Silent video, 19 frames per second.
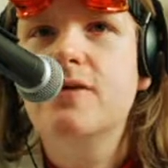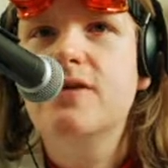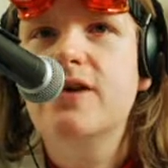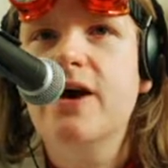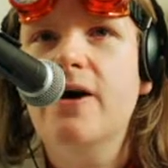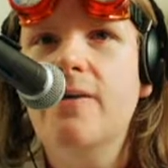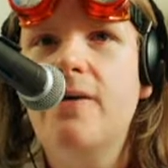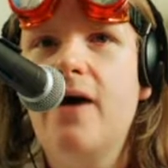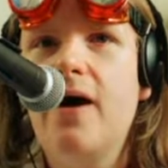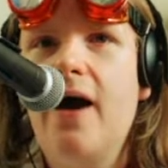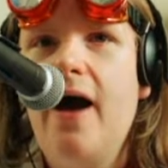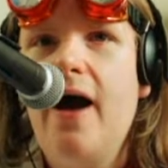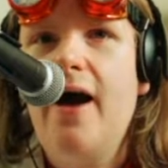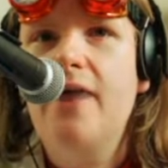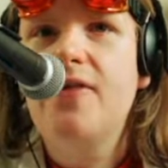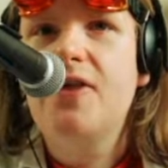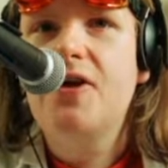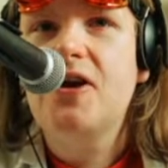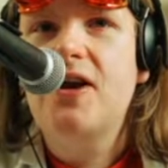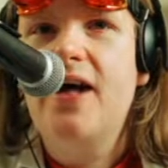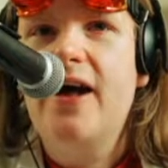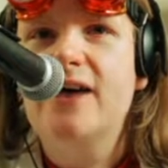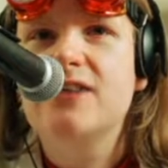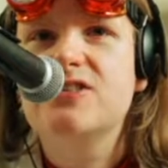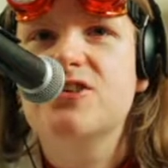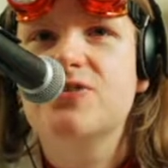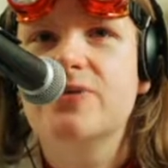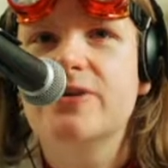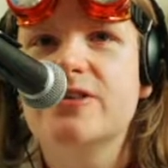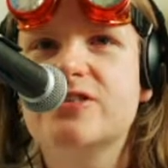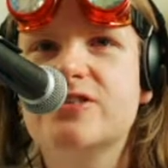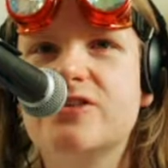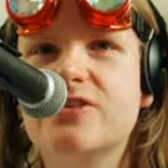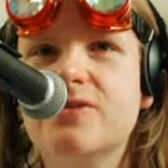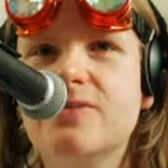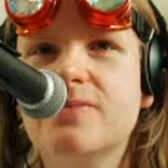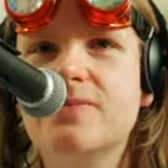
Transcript: Yep, and then an asterisk.